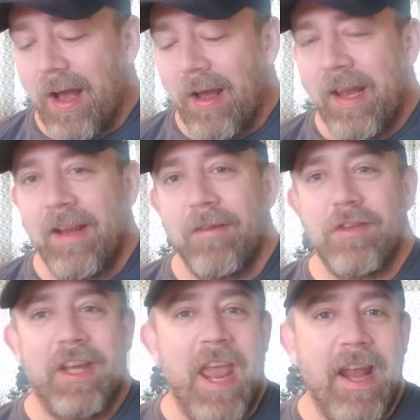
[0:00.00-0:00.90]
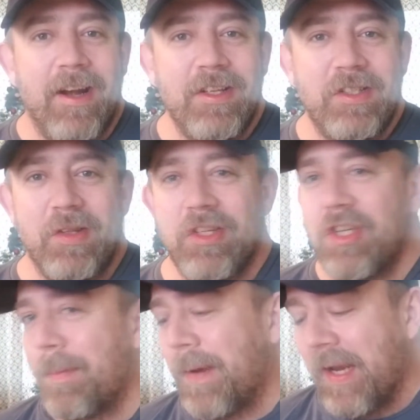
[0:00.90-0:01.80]
He lives in Canada, so the
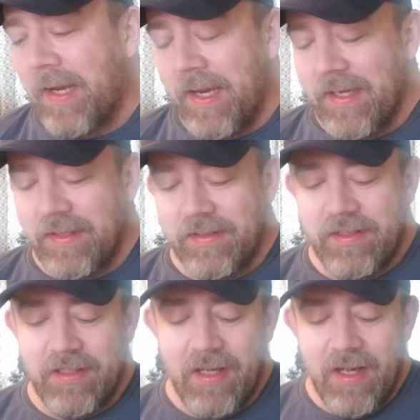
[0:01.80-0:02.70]
shipping is,